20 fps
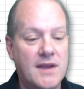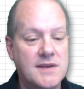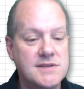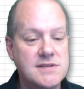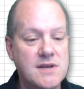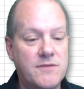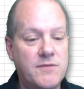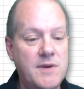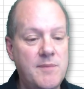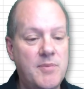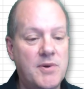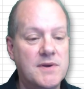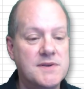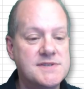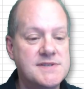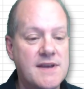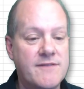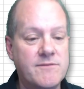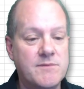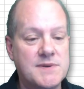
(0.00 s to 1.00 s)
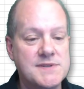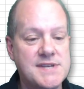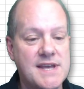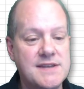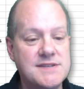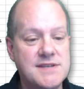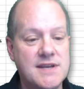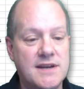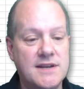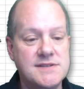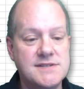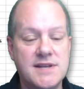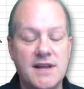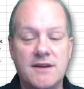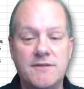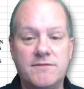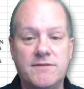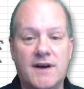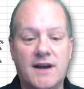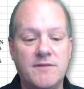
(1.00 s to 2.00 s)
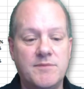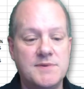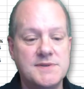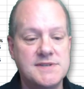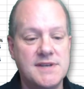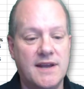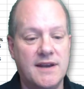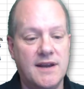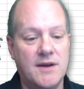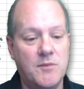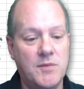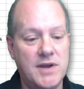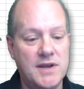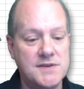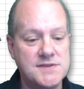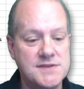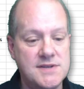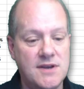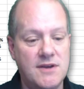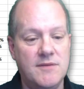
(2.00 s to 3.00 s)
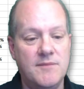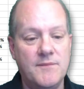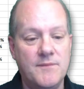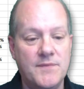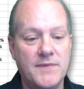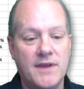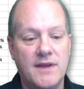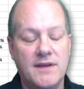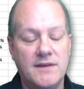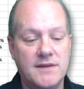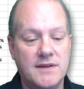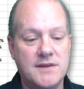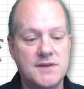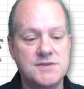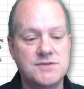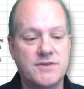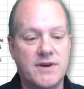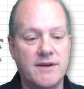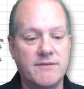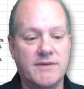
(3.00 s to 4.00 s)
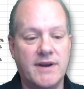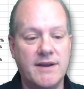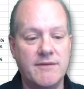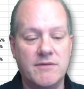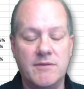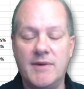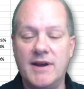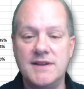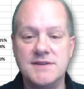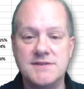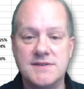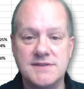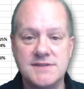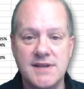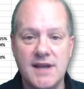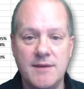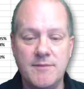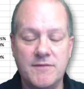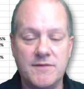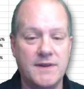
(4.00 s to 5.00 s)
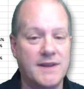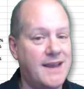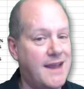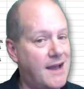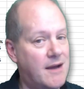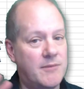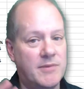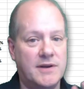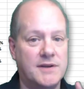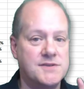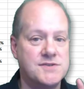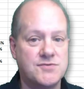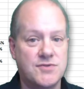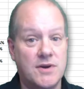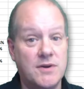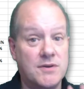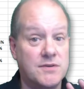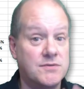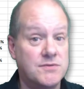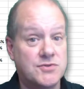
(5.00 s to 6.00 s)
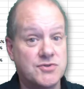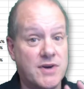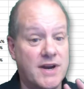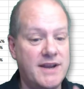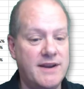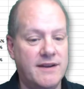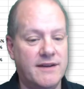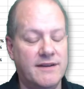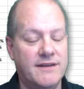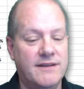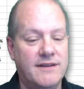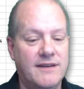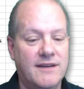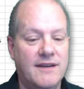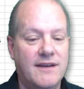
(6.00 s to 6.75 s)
So if we put 7% in instead of 5%, and we assume that the strike rate remains the same for the gambler stroke trader